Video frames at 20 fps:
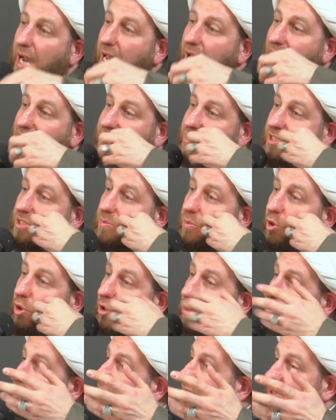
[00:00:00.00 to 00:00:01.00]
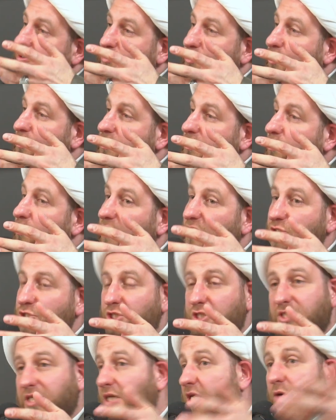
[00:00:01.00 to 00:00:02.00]
asked him all sorts of
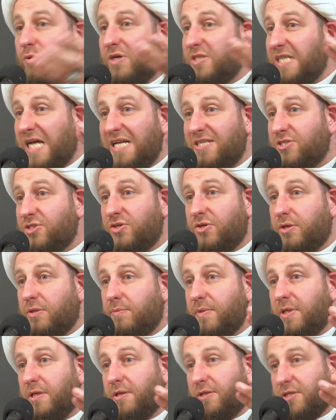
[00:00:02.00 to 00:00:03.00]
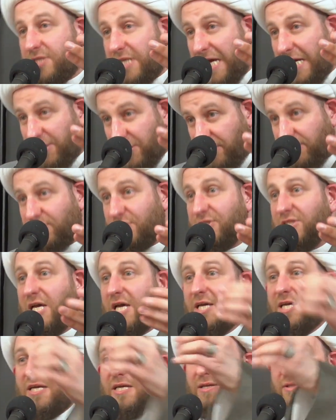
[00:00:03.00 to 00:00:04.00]
questions and he was answering me. This hadith is
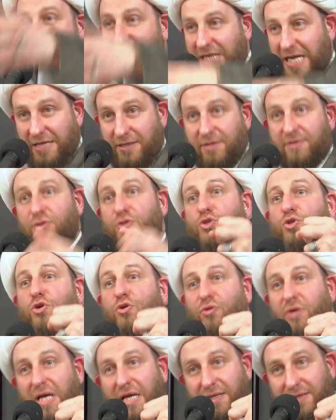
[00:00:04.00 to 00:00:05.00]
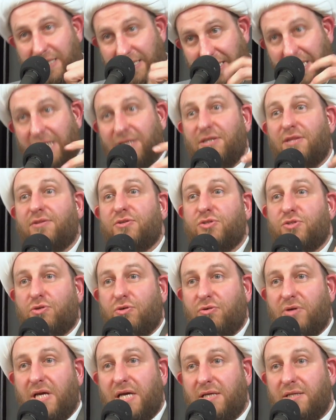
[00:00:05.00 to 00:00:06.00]
sahih, this hadith is correct, that hadith is
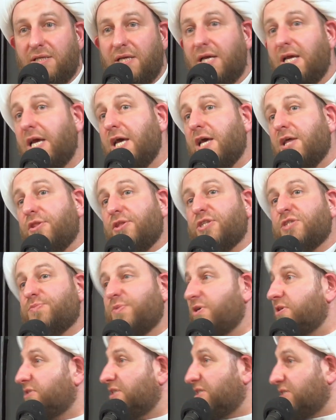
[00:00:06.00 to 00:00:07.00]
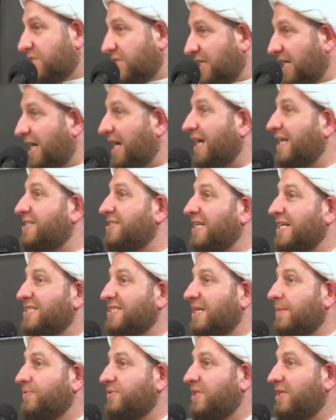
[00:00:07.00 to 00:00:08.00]
correct. This person's ziyarah is
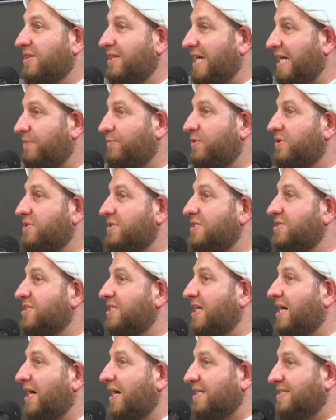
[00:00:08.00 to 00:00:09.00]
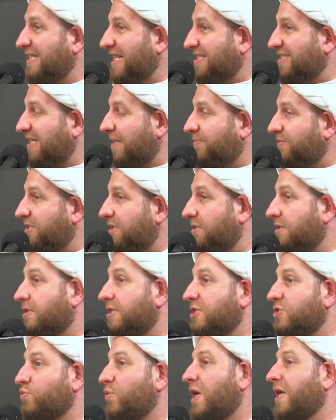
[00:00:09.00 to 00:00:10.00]
accepted, that person's ziyarah is accepted.
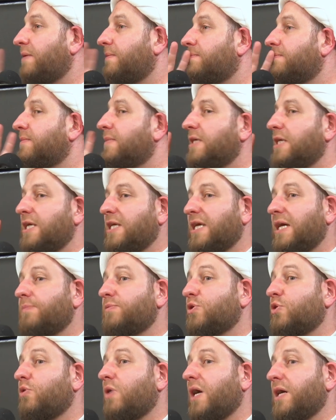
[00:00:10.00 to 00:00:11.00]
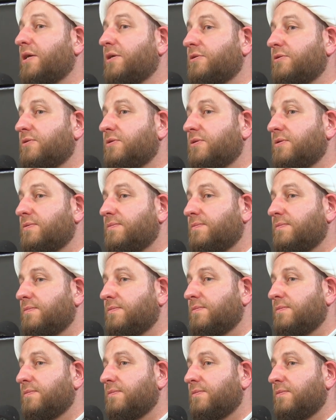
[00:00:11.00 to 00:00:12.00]
This one, he kept quiet.
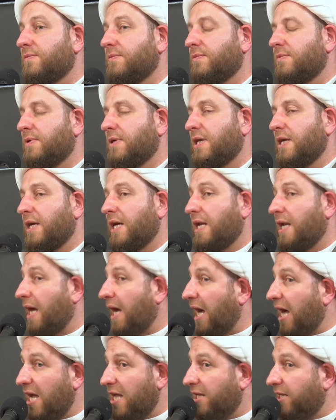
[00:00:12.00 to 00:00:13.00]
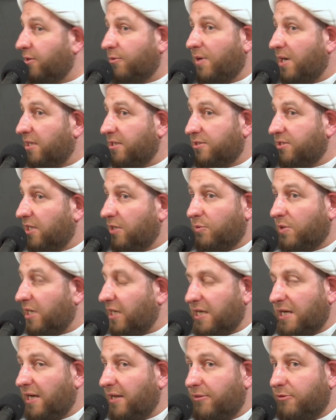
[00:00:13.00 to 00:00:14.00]
Al-aqli walideh
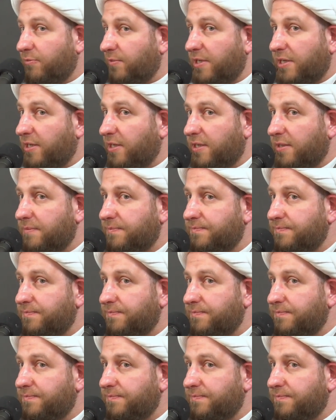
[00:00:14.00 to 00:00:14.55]
wal-'iyadhu billah.